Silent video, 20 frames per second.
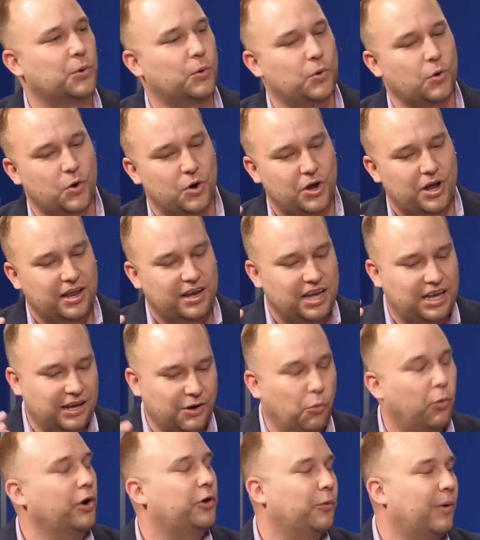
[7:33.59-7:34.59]
So
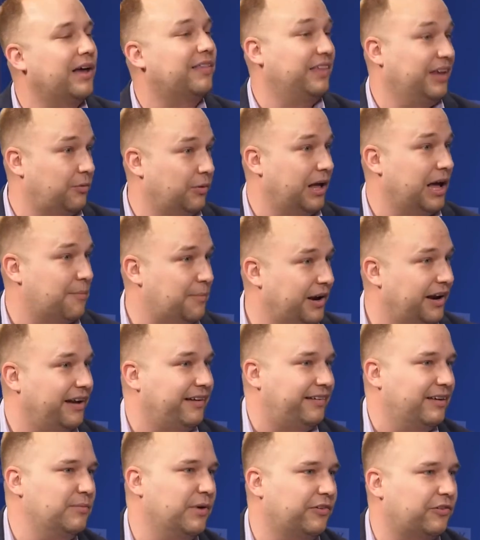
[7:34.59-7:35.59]
what do I think will happen in
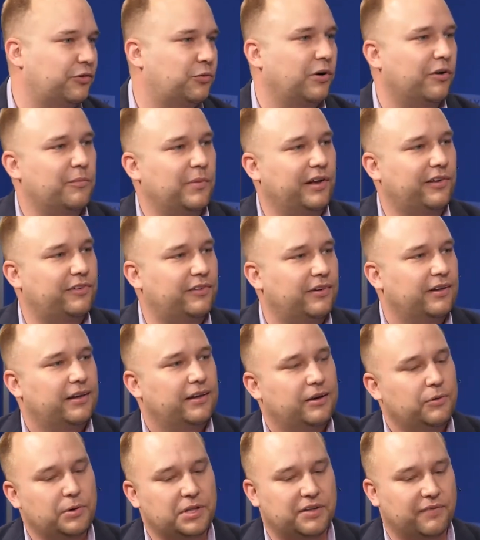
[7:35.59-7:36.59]
18 months or 12 months
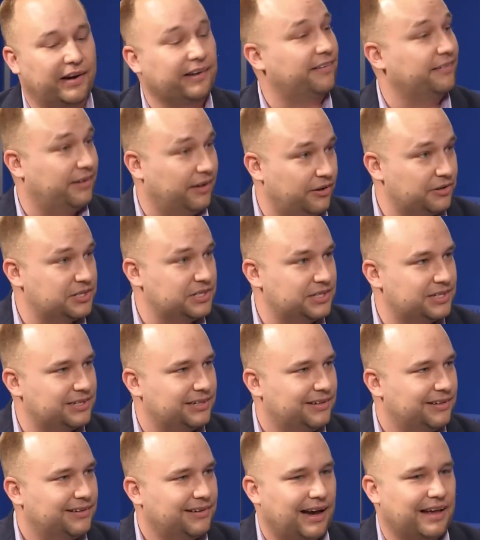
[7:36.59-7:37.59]
with device
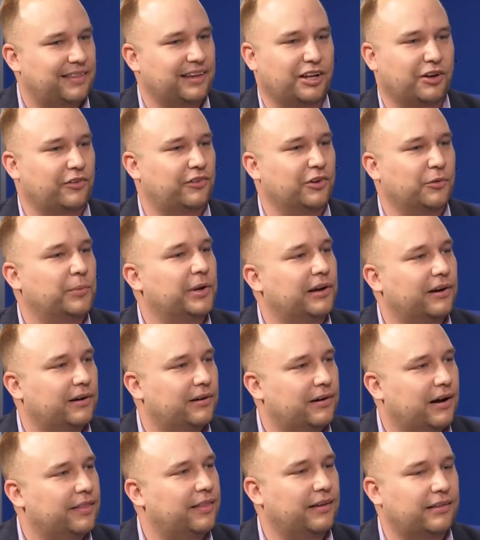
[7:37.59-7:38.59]
intelligence? I think it'll still be
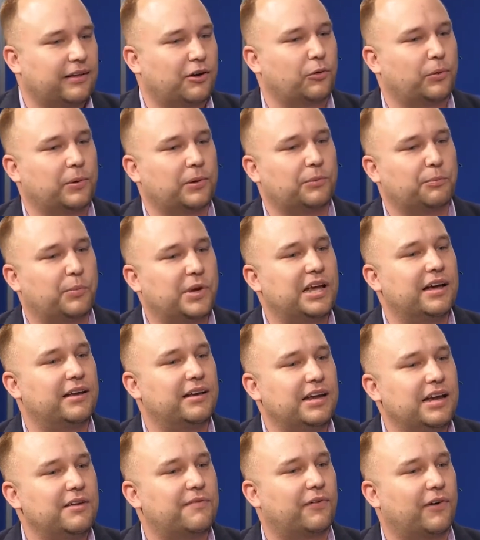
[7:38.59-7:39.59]
here. I think there will be
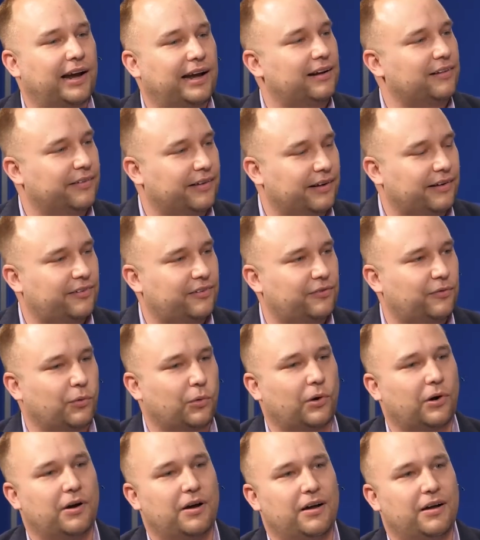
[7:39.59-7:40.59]
a need for analytics
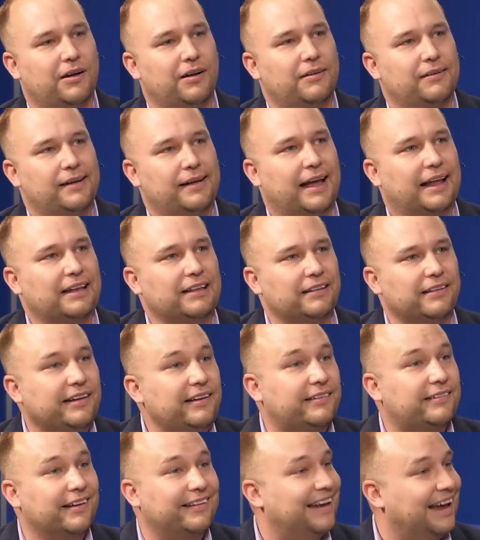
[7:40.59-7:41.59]
for at
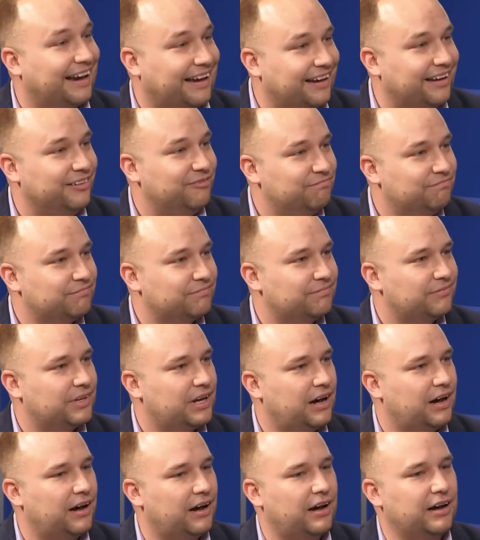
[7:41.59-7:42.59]
least a decade
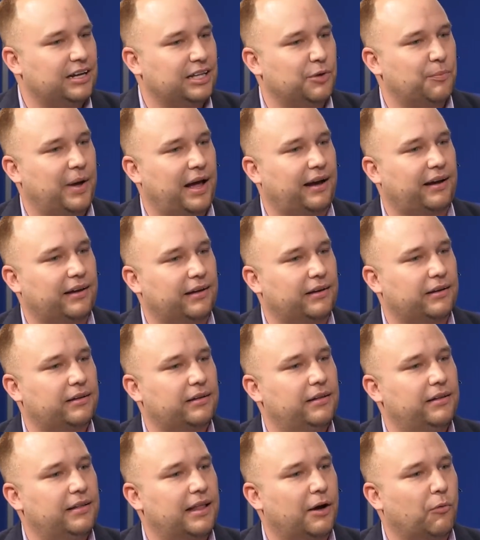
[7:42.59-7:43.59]
in the back end
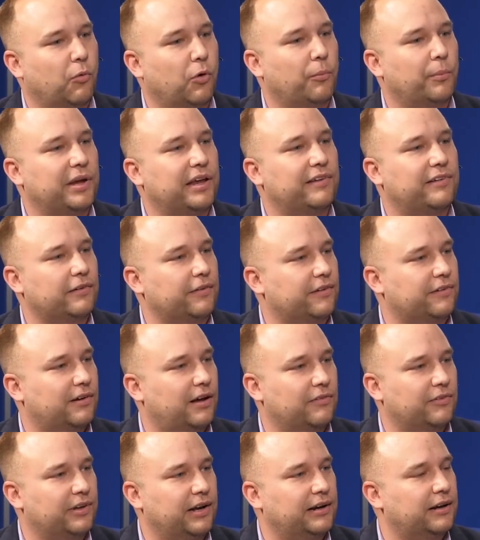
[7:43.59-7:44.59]
that won't be easily
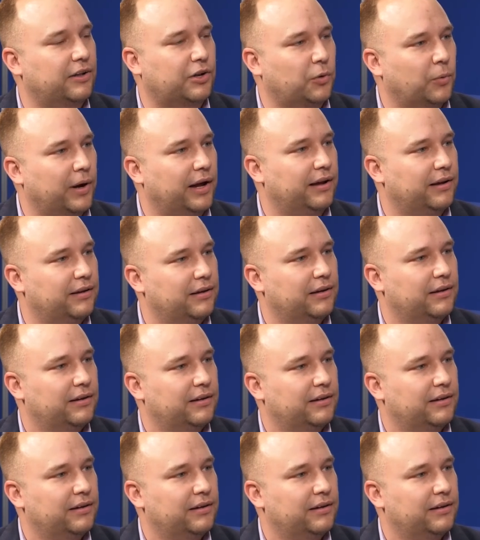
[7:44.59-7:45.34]
solved in any other way.